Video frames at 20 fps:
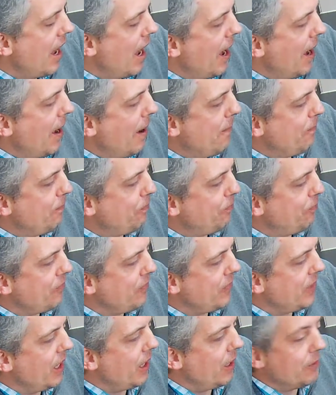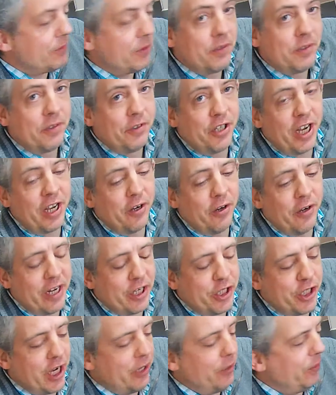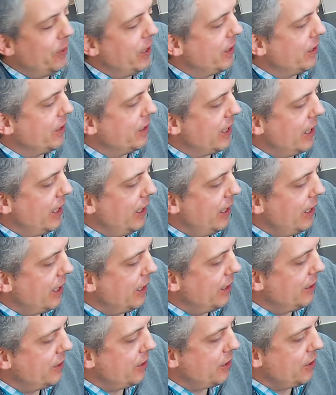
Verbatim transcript: Um, I was checking on our channel the other day and